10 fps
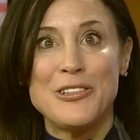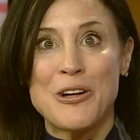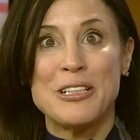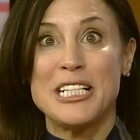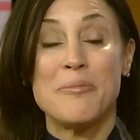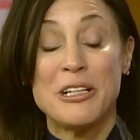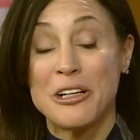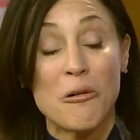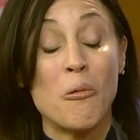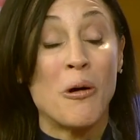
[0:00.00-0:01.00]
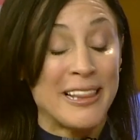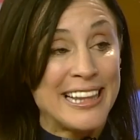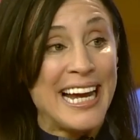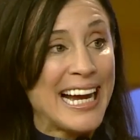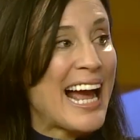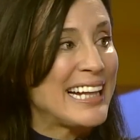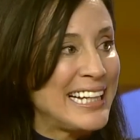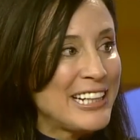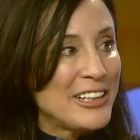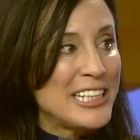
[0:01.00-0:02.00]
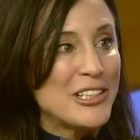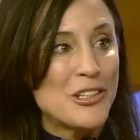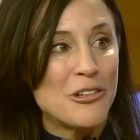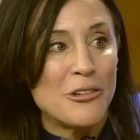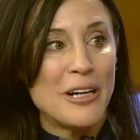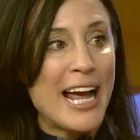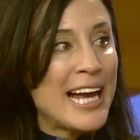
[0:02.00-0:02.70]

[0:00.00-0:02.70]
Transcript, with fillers: you don't need to be good at one thing. I think you need to do